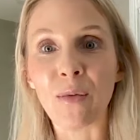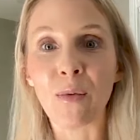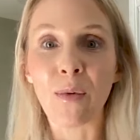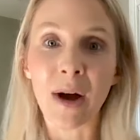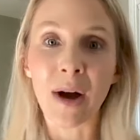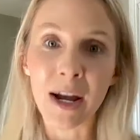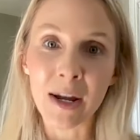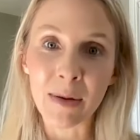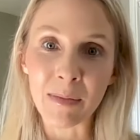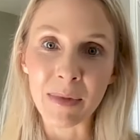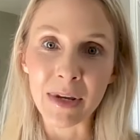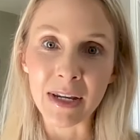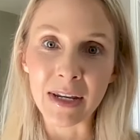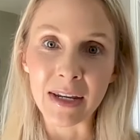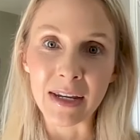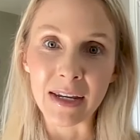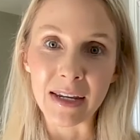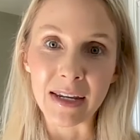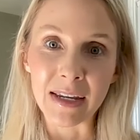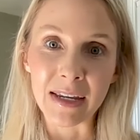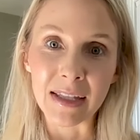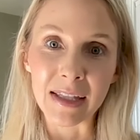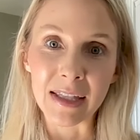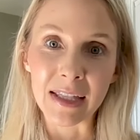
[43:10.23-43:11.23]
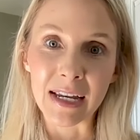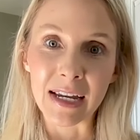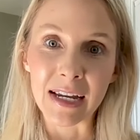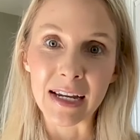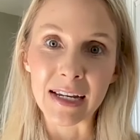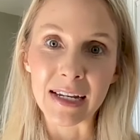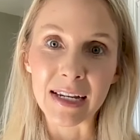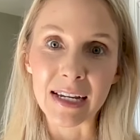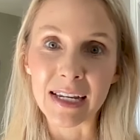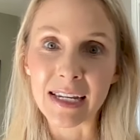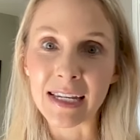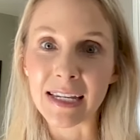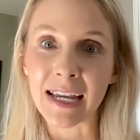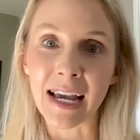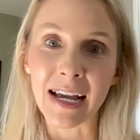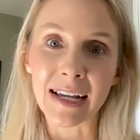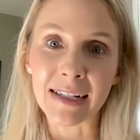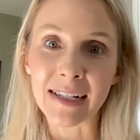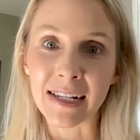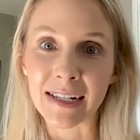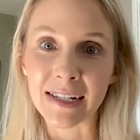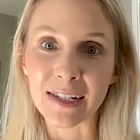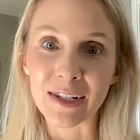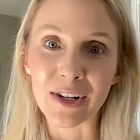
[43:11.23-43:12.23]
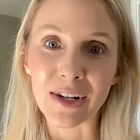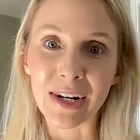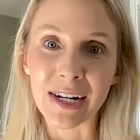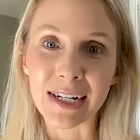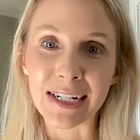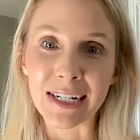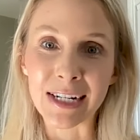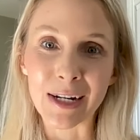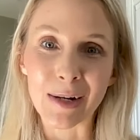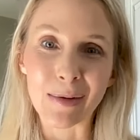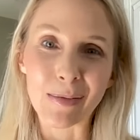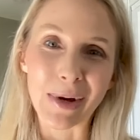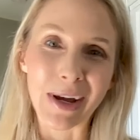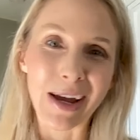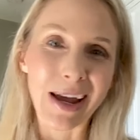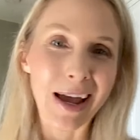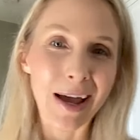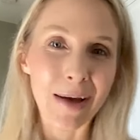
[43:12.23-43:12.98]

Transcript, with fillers: why me like yes this is a good idea but